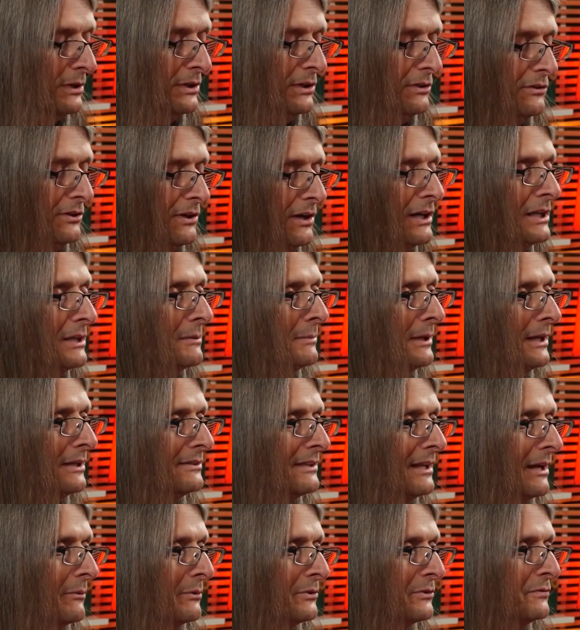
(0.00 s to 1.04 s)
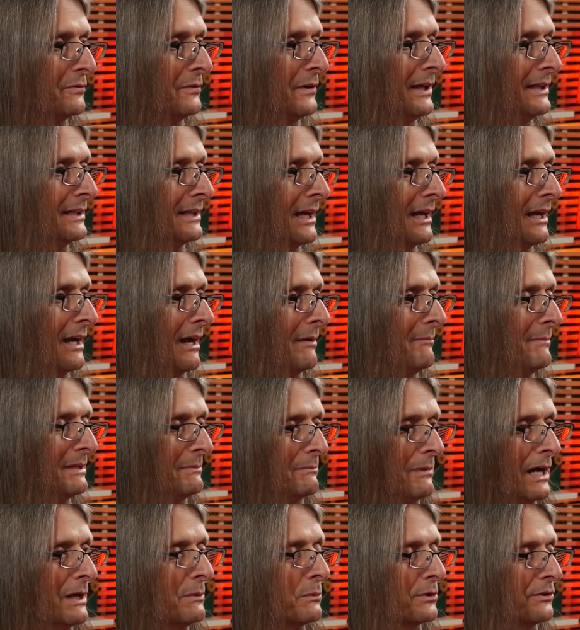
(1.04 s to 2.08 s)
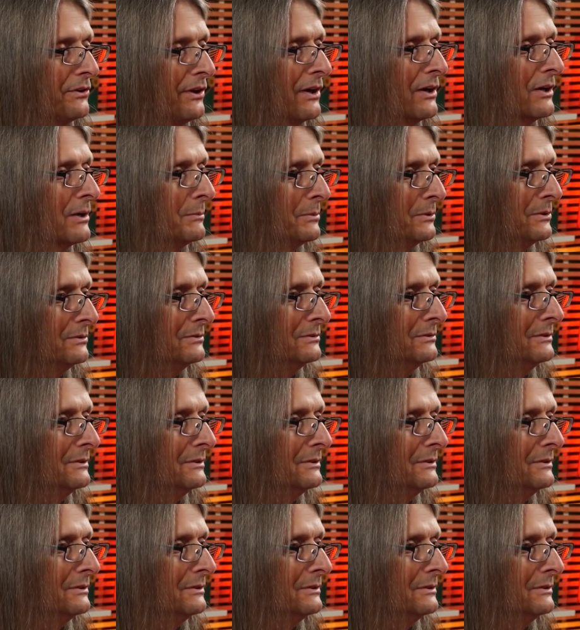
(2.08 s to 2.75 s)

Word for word: what are you talking about? That was fine. I mean, mine were terrible.